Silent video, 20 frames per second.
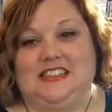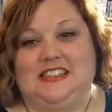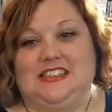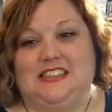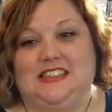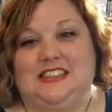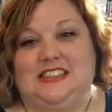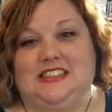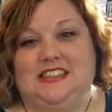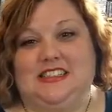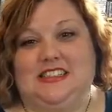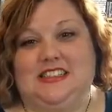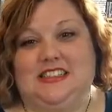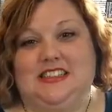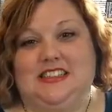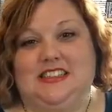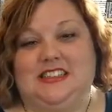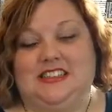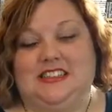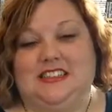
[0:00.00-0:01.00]

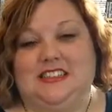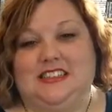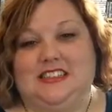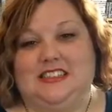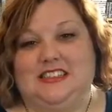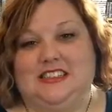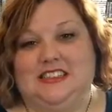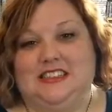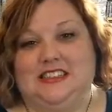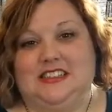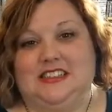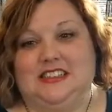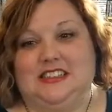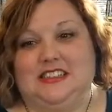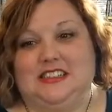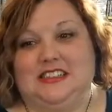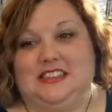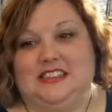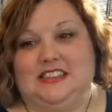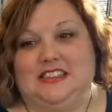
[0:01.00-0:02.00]

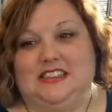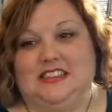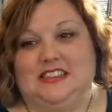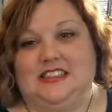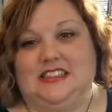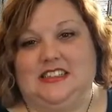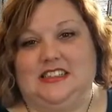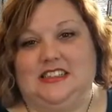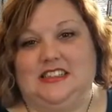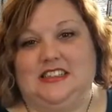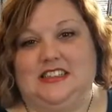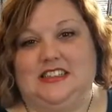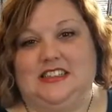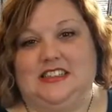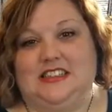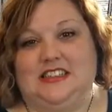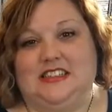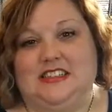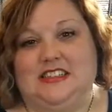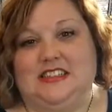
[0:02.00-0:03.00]

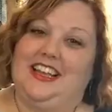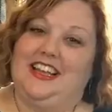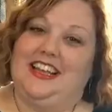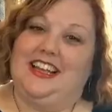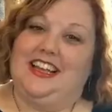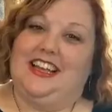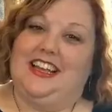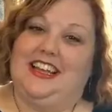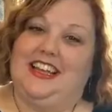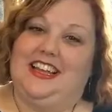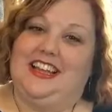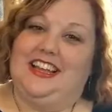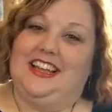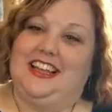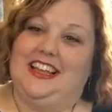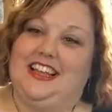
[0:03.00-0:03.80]
No words are spoken by the person on screen.